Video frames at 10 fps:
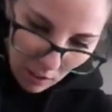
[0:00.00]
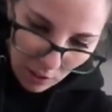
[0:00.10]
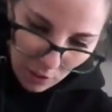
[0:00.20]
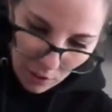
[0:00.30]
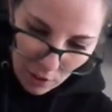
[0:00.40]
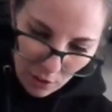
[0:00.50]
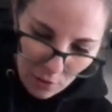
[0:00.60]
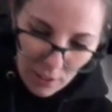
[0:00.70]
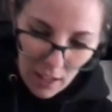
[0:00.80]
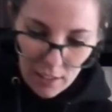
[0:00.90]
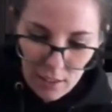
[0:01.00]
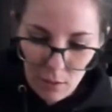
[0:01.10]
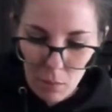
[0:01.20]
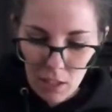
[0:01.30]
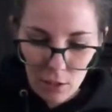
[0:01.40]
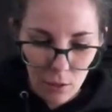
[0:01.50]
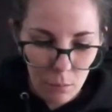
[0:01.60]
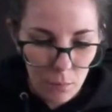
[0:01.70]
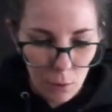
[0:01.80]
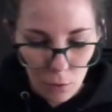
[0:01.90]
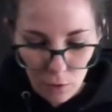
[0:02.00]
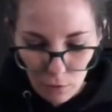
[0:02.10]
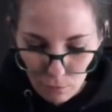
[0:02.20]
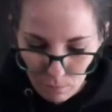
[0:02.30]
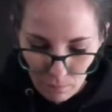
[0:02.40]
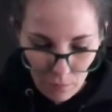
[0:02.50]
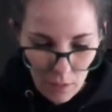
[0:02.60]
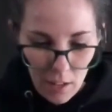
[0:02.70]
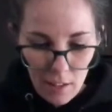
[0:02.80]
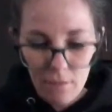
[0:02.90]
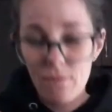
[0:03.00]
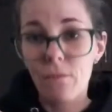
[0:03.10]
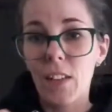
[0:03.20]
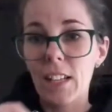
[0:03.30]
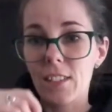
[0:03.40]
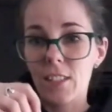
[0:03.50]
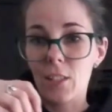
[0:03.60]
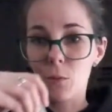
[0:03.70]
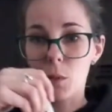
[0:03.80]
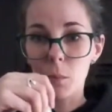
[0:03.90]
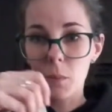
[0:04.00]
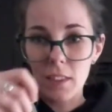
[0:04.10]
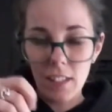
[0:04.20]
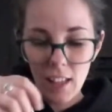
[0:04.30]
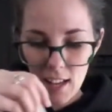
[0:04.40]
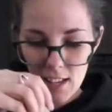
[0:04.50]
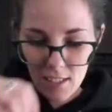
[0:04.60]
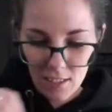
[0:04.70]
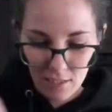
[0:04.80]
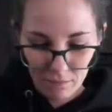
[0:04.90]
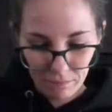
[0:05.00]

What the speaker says: you can use that to make some sort of fancy rim in the glass.